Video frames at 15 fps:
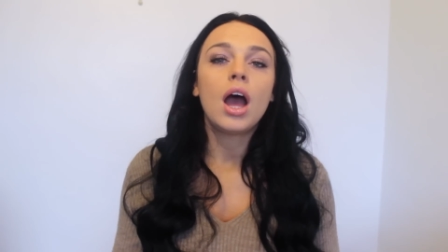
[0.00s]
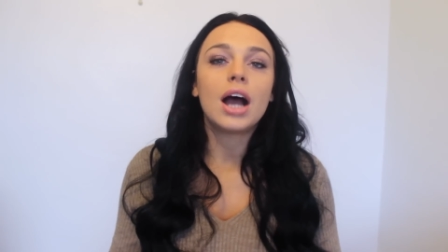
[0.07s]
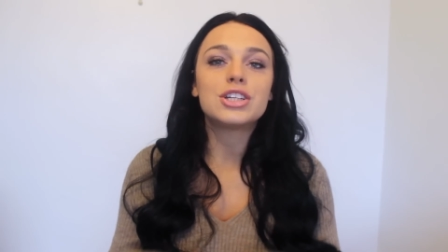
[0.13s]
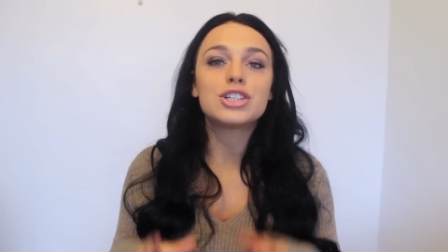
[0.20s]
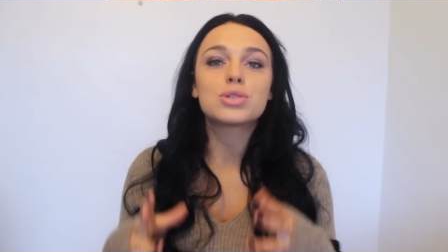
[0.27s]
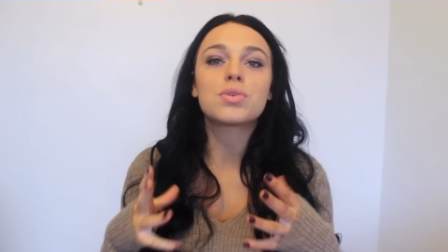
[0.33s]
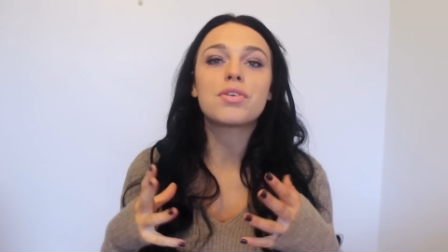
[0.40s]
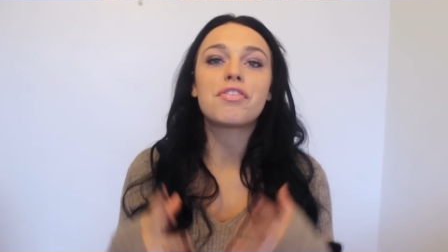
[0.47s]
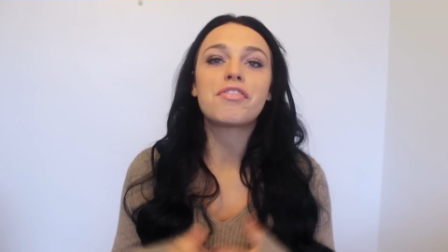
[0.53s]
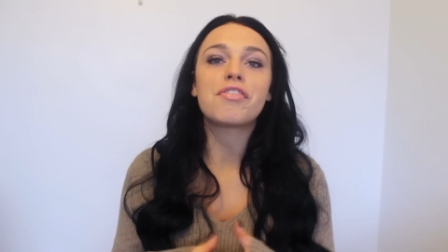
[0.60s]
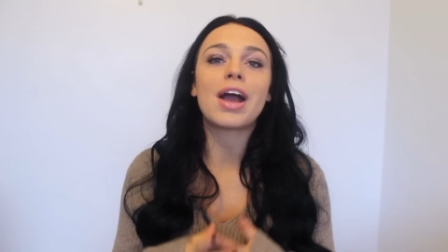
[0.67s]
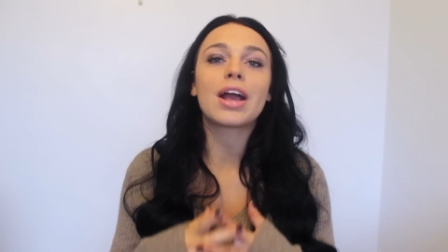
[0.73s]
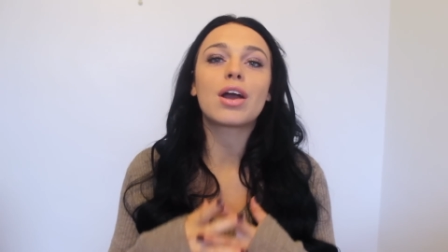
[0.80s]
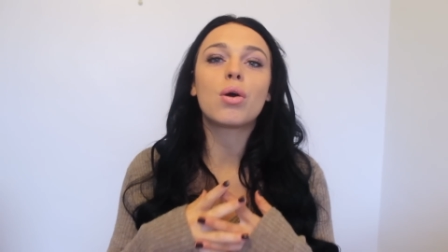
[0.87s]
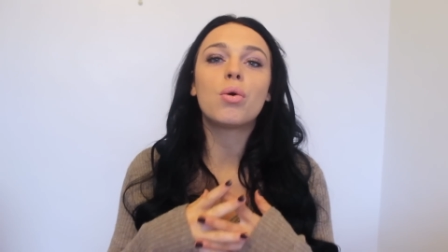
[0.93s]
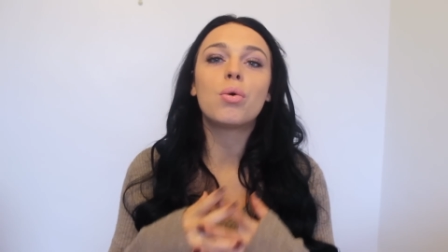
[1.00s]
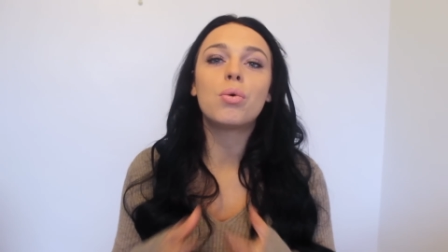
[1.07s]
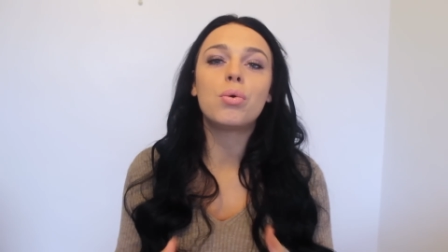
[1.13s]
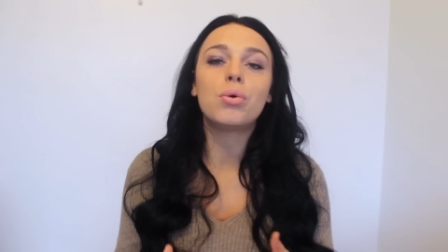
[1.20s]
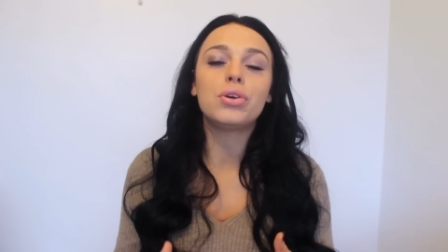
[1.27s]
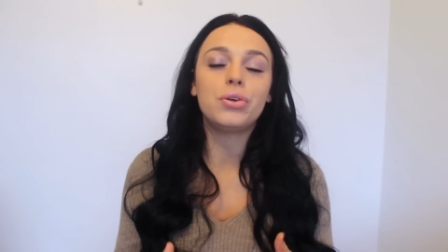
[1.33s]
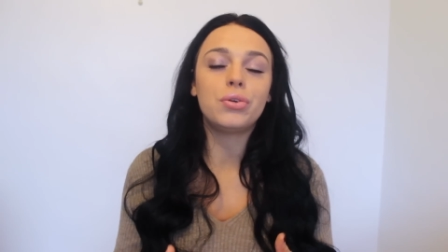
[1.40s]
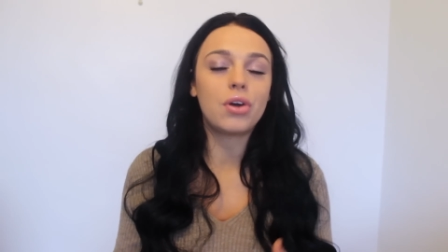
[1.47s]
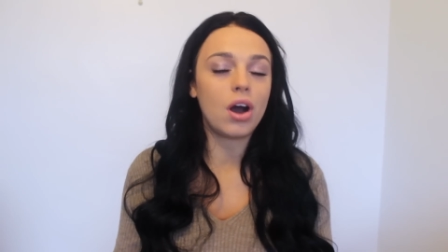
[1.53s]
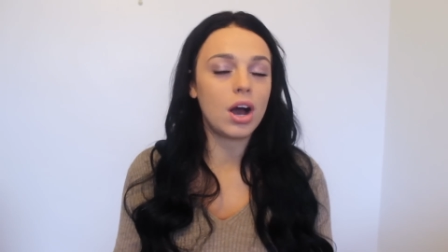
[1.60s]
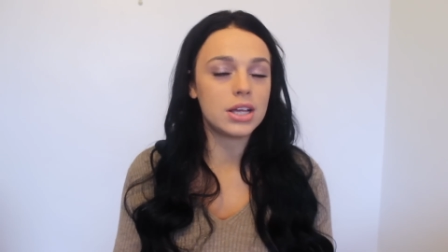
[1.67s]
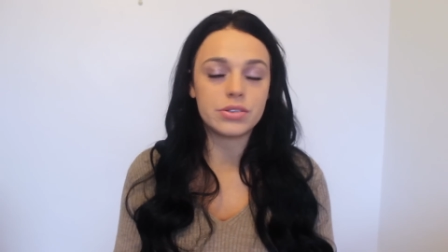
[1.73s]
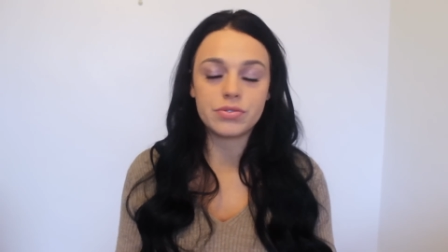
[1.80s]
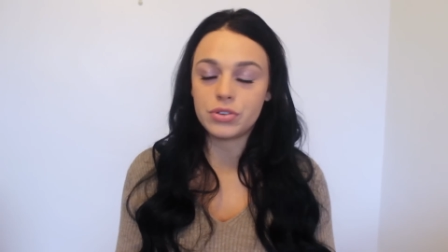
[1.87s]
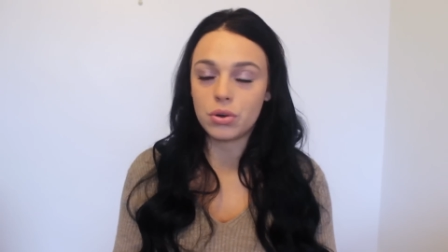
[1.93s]
I just want to thank all you
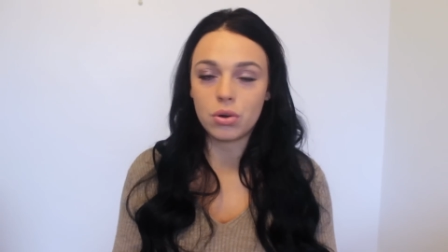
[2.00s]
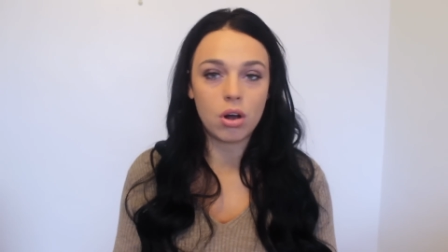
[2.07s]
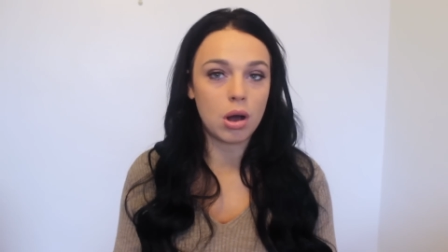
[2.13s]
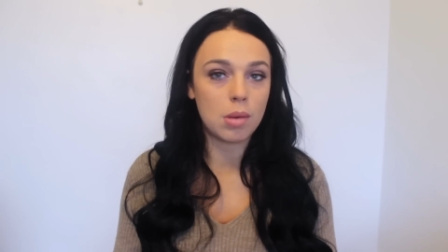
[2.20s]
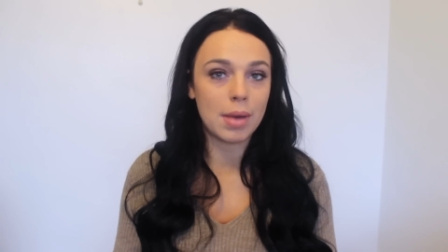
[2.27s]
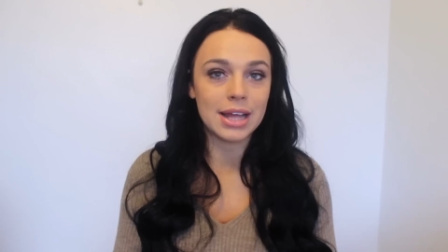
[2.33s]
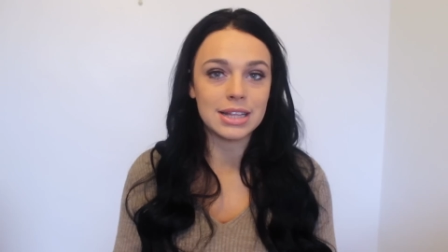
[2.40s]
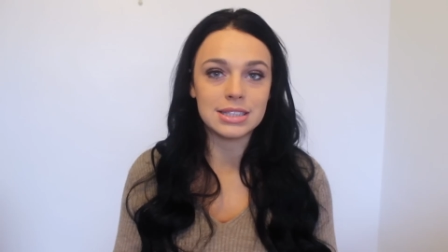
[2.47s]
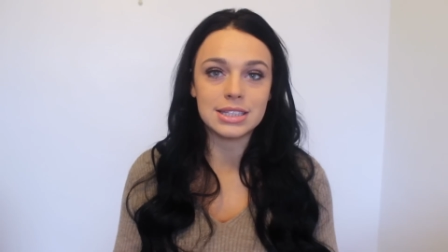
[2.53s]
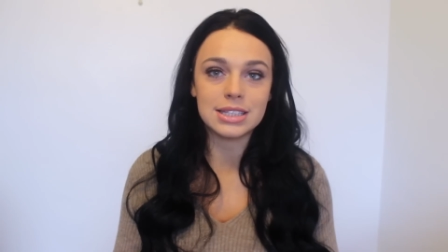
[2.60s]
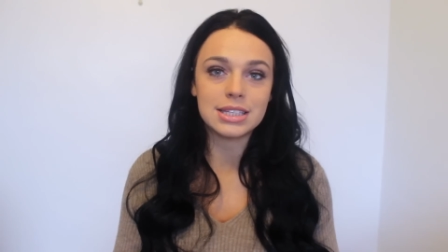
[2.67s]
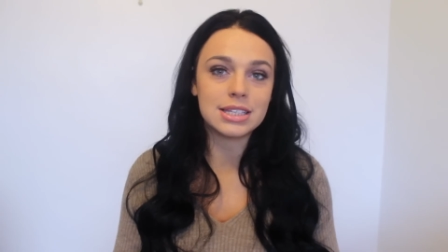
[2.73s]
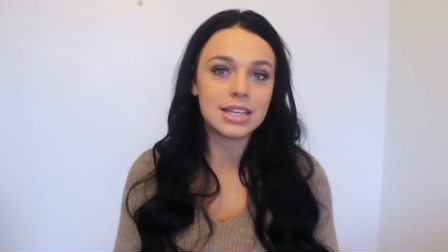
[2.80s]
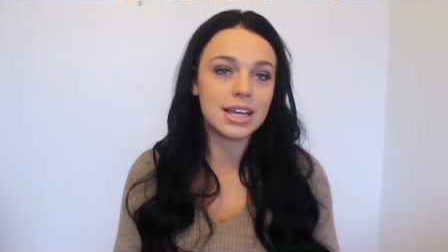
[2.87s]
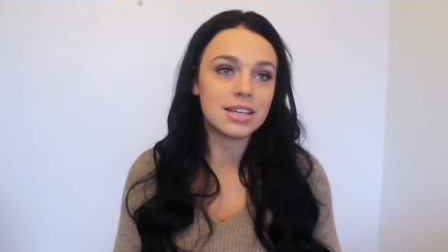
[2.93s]
guys for your comments.